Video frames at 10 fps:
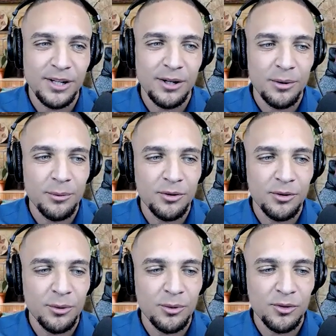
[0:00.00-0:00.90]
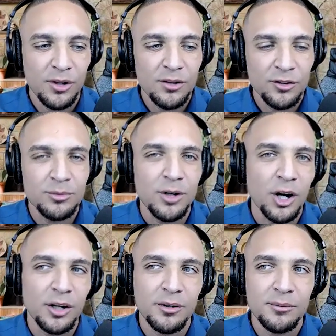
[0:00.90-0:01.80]
It was some
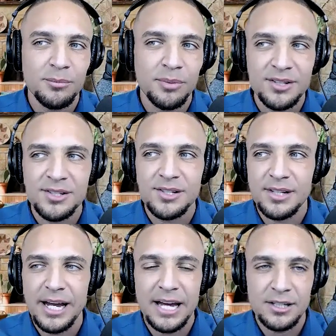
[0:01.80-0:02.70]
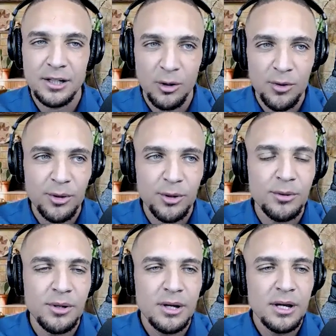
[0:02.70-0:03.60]
dark places that I had to go
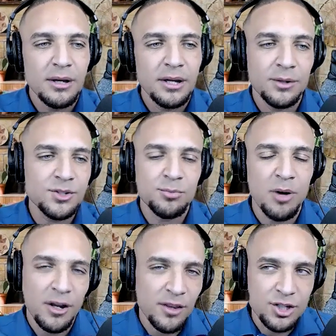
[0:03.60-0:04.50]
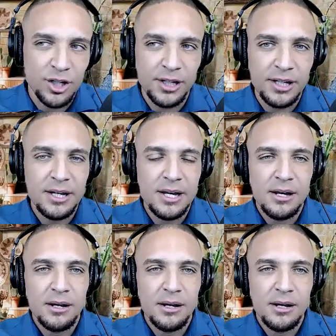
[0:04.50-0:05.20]
through, and it was just part of the journey.